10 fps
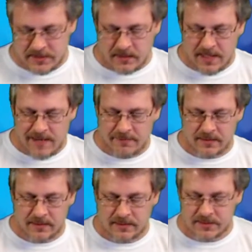still
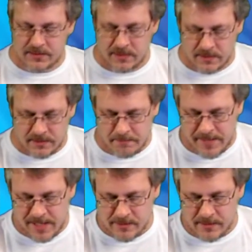haven't inserted the
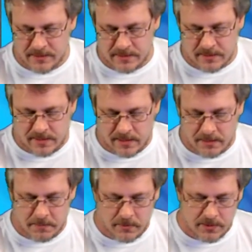battery into the
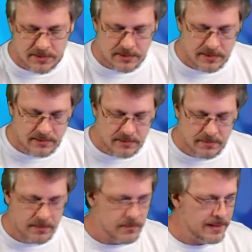collar portion. They
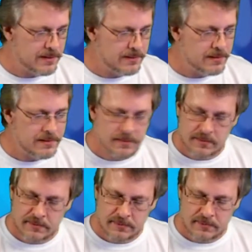told me to wait on that.
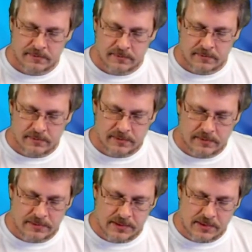
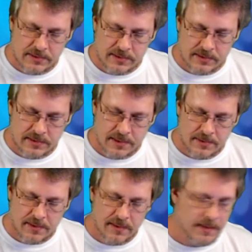And so it's just sitting
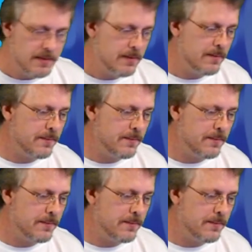right here.